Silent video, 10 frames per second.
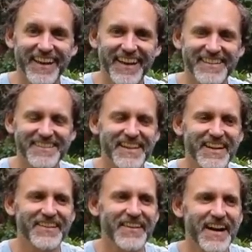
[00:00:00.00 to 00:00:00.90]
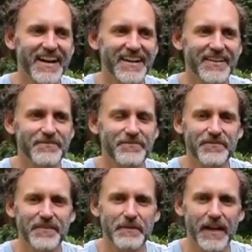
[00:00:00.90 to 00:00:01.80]
yeah, so um,
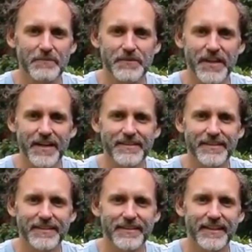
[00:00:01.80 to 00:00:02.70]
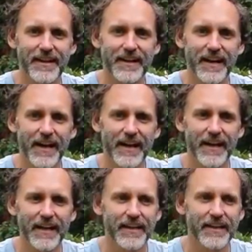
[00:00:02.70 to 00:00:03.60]
my name's Jason.
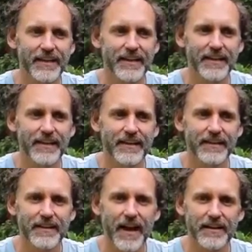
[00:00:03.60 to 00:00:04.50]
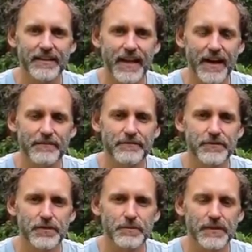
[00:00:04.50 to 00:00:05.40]
I currently have
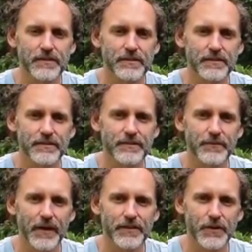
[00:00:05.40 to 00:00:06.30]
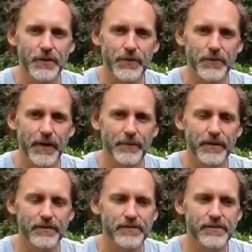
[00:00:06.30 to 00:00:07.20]
two businesses. One's called Three
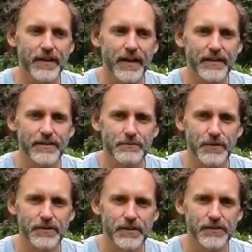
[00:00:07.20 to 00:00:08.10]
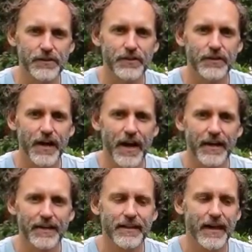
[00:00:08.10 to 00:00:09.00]
Worlds, and it's a music store
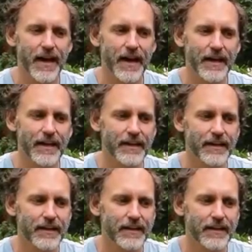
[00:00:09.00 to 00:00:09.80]
and a